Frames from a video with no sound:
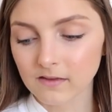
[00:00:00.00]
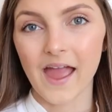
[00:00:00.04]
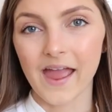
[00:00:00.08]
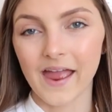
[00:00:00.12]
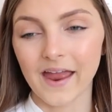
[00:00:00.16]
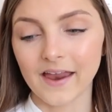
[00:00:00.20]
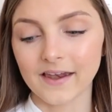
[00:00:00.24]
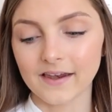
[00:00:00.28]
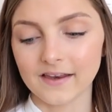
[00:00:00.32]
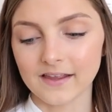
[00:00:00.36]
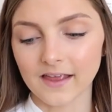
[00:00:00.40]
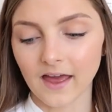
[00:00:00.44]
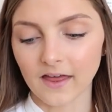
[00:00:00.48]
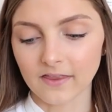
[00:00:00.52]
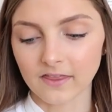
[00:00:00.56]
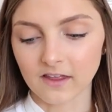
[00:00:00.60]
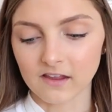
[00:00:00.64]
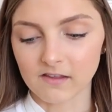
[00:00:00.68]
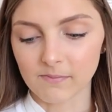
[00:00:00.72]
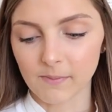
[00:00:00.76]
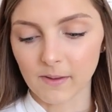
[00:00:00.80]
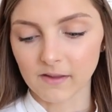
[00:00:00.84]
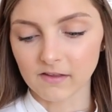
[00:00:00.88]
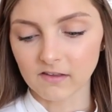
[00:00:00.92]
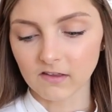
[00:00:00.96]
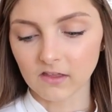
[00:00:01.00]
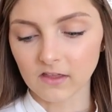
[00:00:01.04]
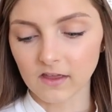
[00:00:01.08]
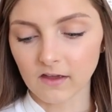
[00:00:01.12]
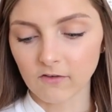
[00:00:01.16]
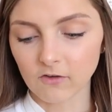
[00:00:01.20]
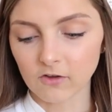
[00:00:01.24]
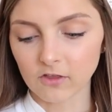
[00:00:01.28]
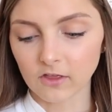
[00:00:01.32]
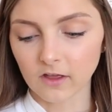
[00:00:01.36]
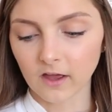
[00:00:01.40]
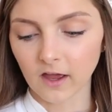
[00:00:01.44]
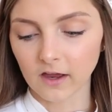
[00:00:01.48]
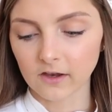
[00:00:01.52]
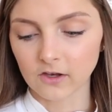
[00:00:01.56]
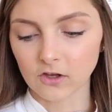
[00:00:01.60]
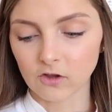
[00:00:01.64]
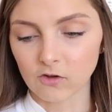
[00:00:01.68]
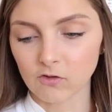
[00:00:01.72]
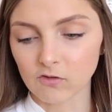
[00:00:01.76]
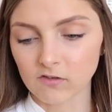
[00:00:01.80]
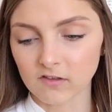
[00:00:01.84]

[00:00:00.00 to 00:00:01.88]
And yeah, that's basically everything I do.